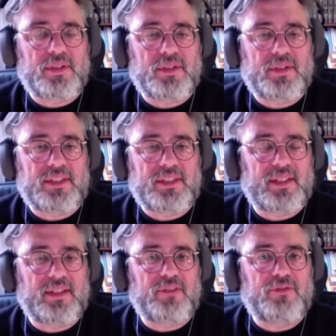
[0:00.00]
us that
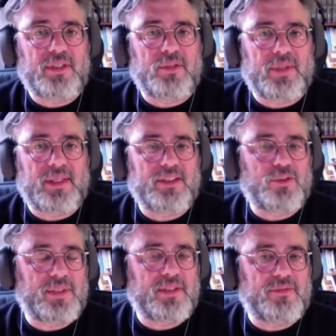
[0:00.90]
she didn't feel well,
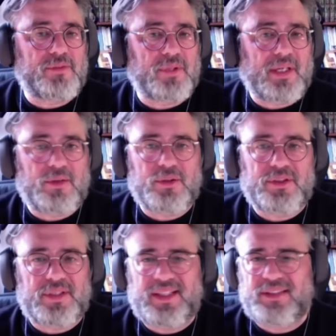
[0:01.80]
and 24
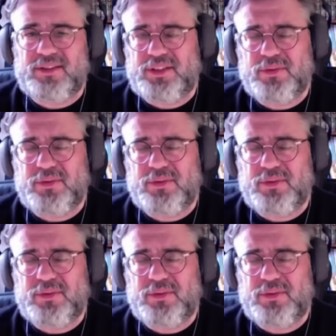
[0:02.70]
hours later